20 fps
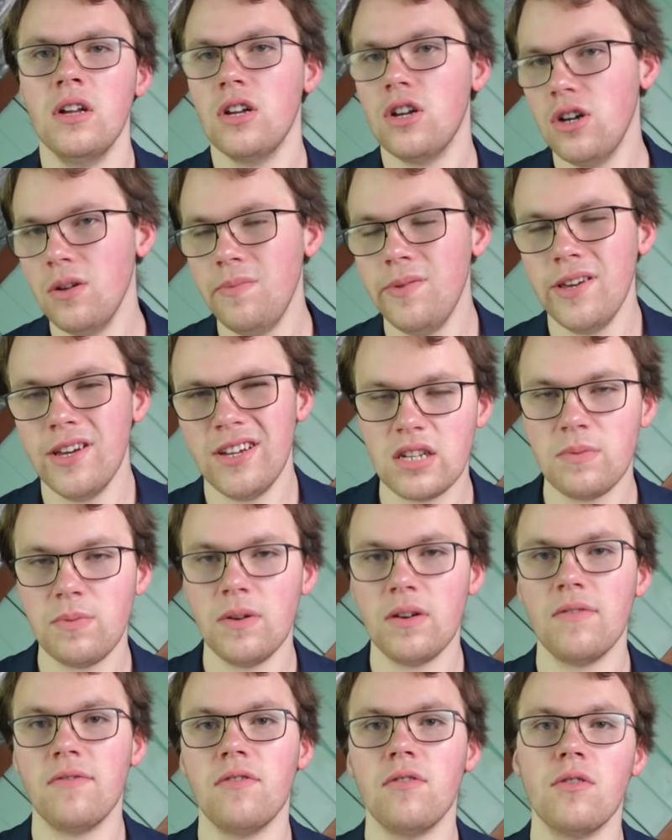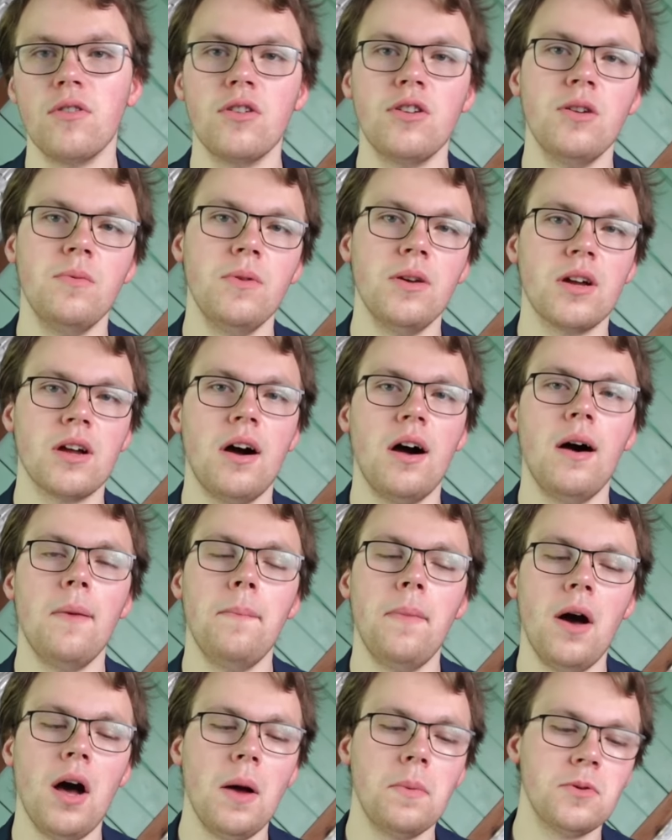Could be a spare forward, could be a
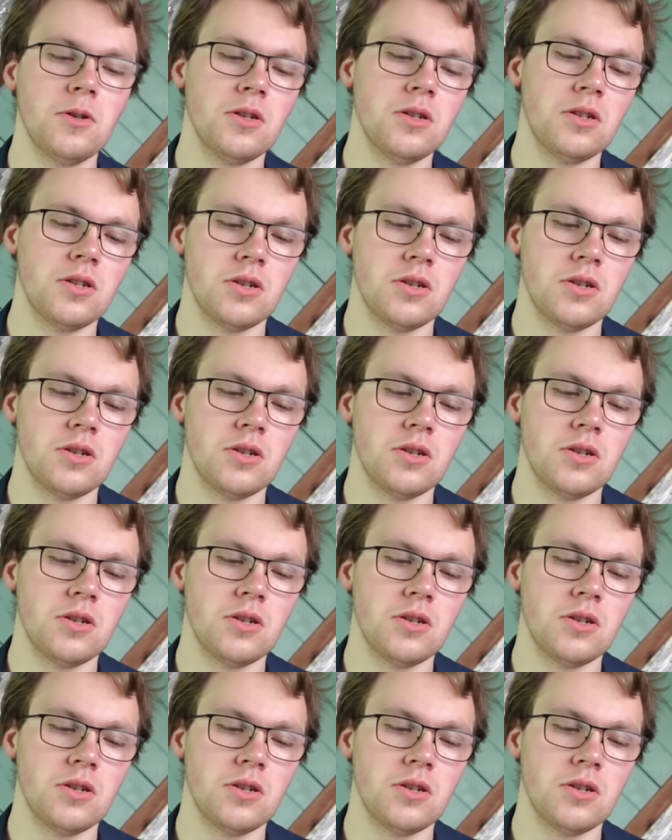call-up option,